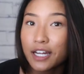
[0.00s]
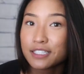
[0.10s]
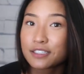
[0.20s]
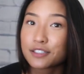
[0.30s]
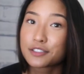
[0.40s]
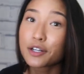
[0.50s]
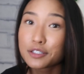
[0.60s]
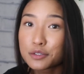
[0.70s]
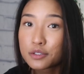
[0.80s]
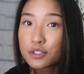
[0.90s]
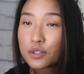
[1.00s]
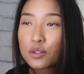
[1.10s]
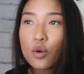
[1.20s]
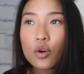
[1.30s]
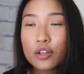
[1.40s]
you guys are starting school
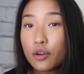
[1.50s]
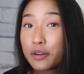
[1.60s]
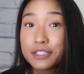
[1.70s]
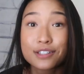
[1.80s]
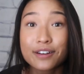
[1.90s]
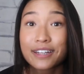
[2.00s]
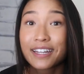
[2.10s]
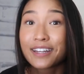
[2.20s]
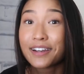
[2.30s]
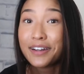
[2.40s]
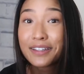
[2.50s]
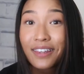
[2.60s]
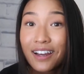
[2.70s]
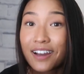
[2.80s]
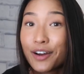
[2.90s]
soon or you already started
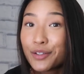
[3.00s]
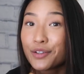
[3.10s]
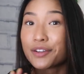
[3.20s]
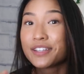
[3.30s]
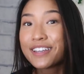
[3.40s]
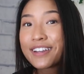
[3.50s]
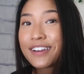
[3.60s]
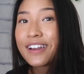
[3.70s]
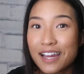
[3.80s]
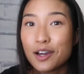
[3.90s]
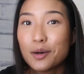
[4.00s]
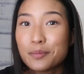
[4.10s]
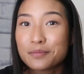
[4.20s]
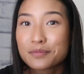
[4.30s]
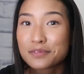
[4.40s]
good luck on your year i
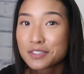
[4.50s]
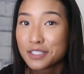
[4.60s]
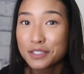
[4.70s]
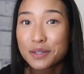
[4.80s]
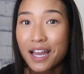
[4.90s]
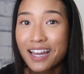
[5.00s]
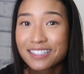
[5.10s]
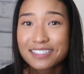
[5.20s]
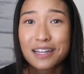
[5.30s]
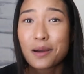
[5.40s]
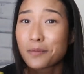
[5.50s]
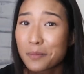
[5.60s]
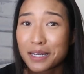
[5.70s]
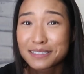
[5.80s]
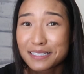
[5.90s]
hope to you guys and i hope
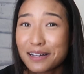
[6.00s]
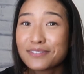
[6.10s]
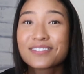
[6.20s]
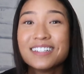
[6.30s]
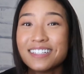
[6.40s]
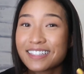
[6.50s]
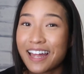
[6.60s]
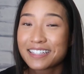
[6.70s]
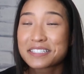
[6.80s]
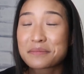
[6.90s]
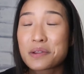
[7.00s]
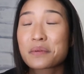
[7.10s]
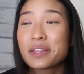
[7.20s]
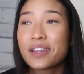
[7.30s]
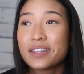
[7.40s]
for myself that it's gonna be
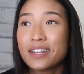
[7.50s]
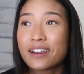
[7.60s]
a really good